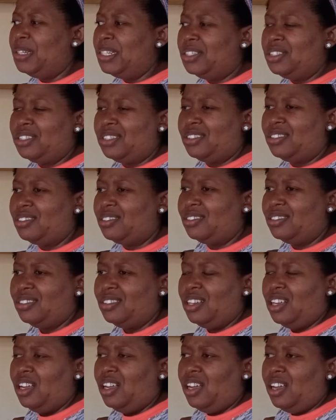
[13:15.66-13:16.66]
just,
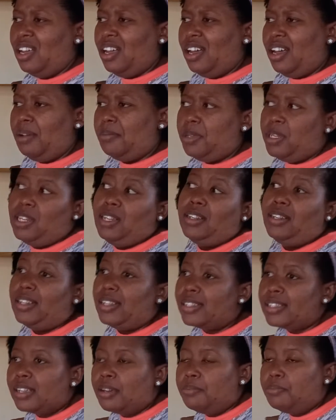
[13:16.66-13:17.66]

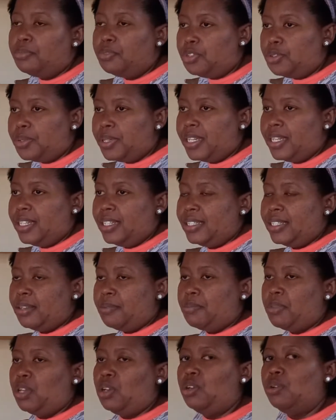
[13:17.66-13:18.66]
unless I'm doing
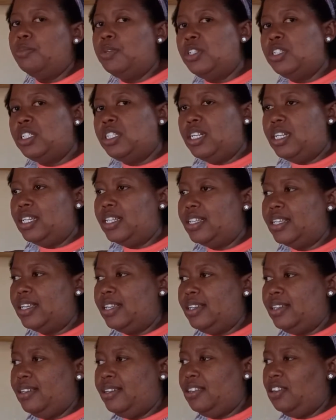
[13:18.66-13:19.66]
something commercially,
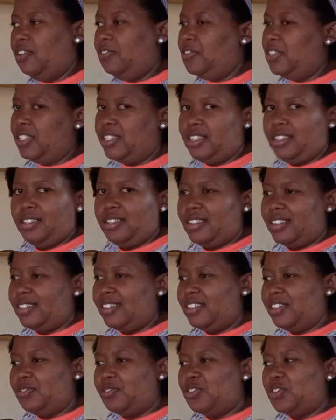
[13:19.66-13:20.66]
then obviously that's a
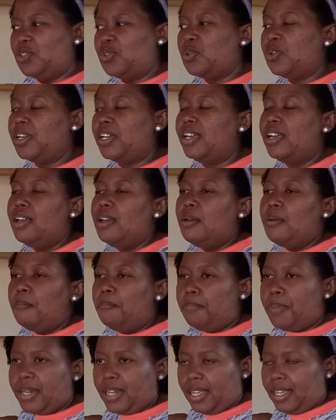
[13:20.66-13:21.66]
different story.
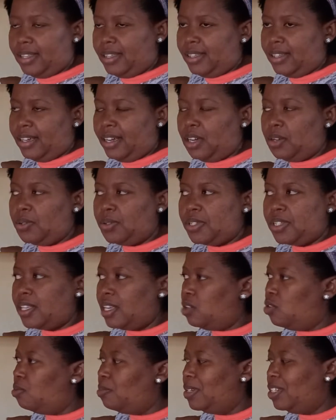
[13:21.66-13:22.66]
But in the house, I
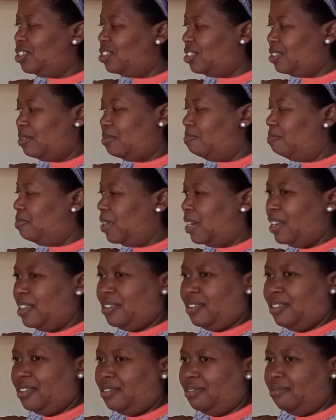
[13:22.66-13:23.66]
normally just buy
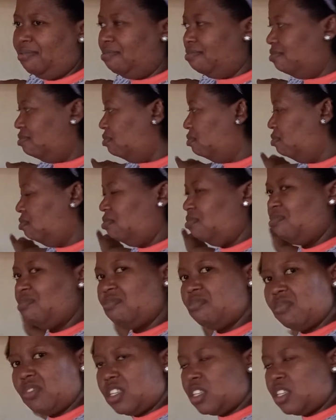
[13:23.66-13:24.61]
the